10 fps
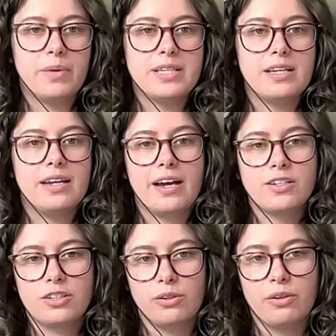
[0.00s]
is a
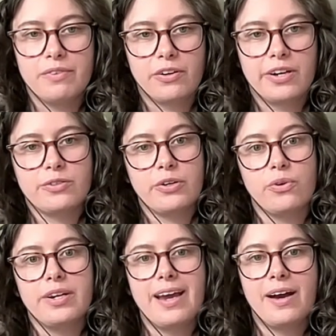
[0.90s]
national of their country
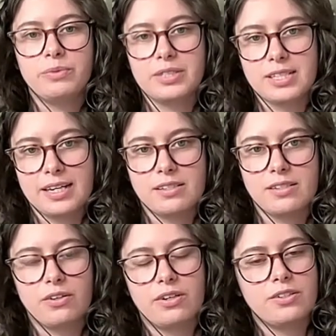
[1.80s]
or now resides
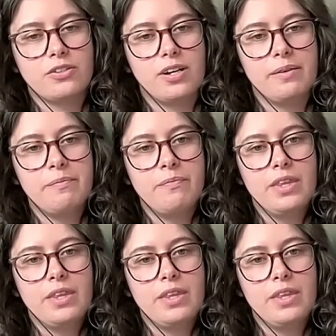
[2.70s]
in their country.